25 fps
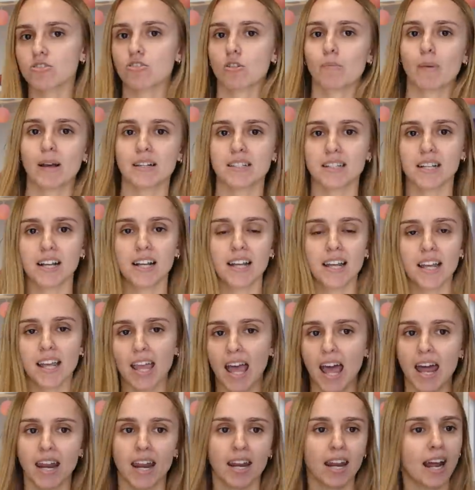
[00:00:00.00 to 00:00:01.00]
dramatically
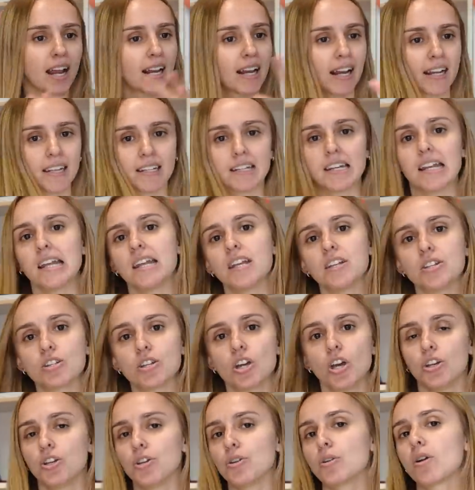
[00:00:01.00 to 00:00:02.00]
again and I like need
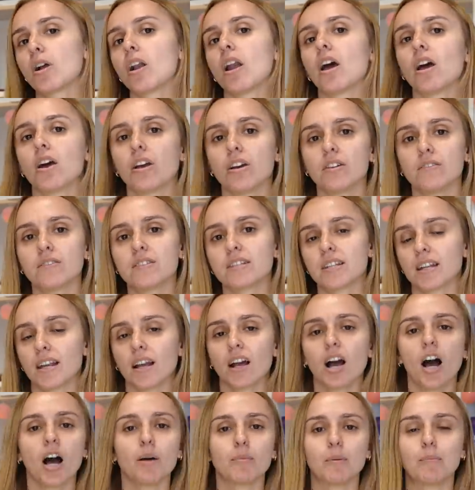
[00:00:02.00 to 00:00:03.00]
new clothes and I
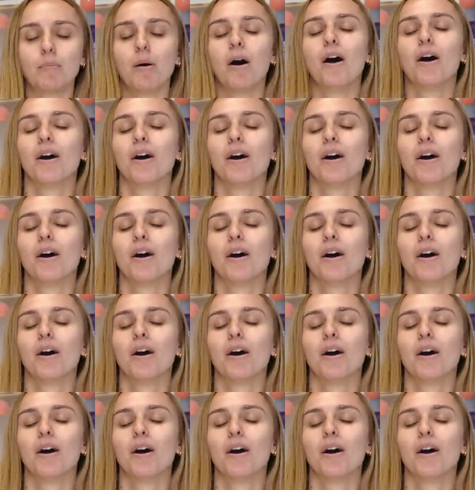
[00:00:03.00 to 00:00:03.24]
can't be